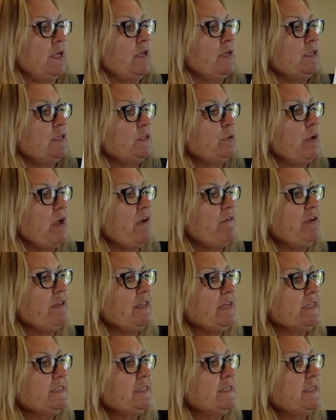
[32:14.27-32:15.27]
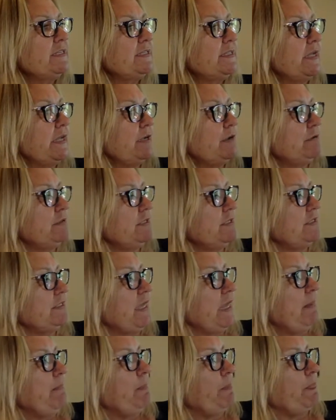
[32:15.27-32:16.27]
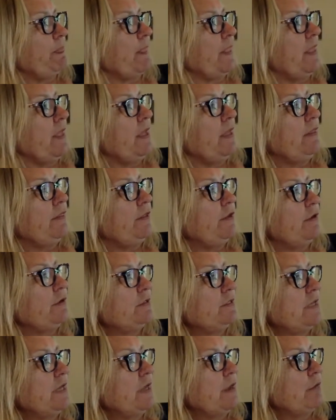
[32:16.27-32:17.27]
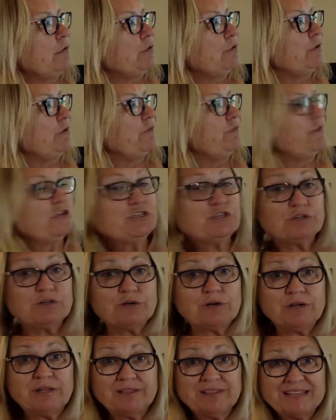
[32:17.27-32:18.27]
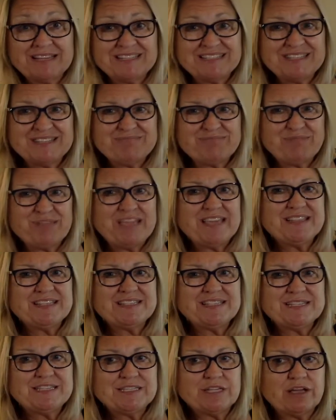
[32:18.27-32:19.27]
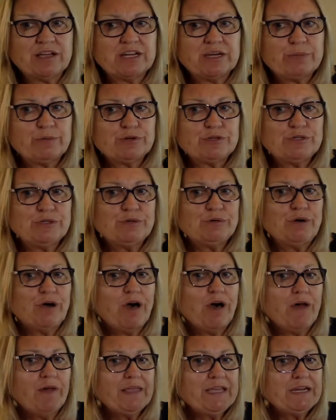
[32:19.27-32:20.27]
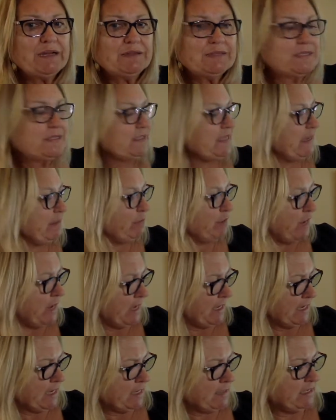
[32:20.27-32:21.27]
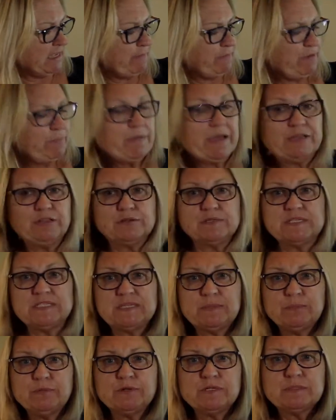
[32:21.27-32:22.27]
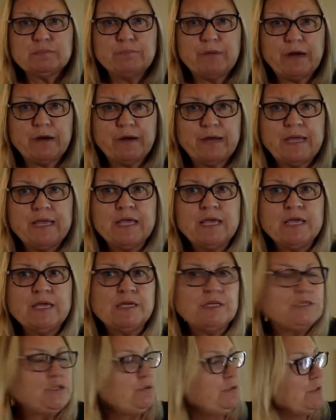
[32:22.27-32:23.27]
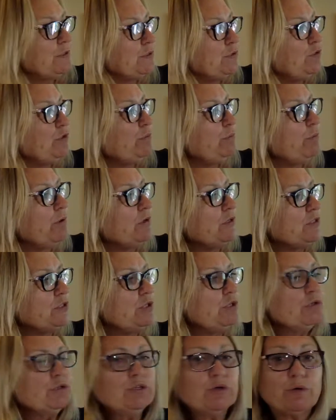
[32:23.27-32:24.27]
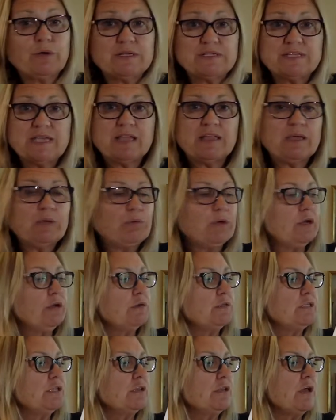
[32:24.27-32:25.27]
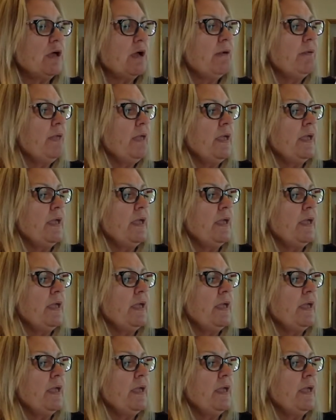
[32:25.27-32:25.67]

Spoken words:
So every lesson is laid out the same. There's an outdoor adventure lesson plan. This is song number 2, all laid out the same way. Again, keeping in mind those symbols marry to the student book so you'll know exactly what goes along.